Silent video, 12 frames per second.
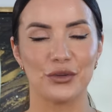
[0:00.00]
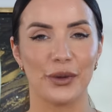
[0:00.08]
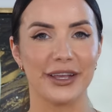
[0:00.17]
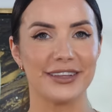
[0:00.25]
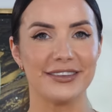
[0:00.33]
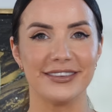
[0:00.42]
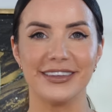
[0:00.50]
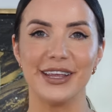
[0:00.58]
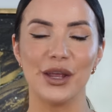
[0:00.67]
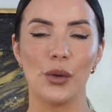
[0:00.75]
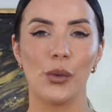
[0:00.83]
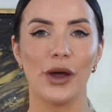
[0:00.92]
So I can
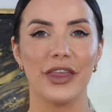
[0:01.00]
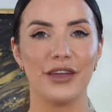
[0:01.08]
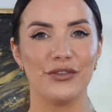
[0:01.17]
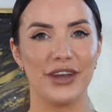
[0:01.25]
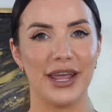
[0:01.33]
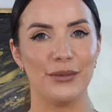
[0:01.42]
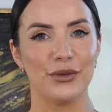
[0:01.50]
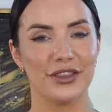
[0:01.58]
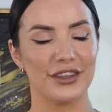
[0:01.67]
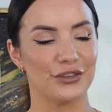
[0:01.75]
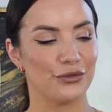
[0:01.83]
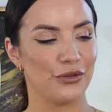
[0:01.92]
see why they've named
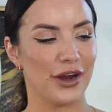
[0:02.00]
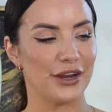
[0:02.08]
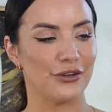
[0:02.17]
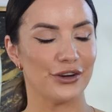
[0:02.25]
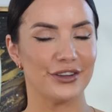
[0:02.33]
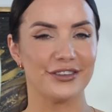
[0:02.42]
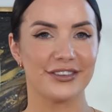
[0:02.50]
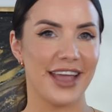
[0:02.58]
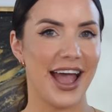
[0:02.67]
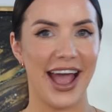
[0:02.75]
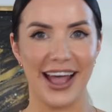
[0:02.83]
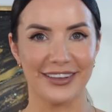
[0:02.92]
this fragrance
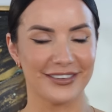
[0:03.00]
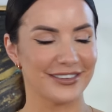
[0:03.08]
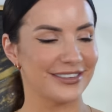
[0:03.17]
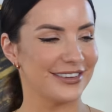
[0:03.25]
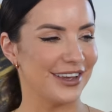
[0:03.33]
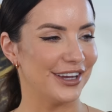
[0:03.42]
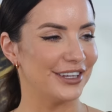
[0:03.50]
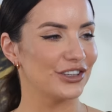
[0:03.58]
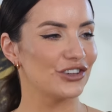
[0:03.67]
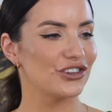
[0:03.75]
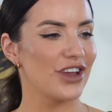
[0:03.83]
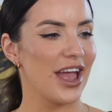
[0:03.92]
as
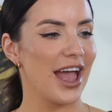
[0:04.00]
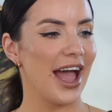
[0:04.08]
such.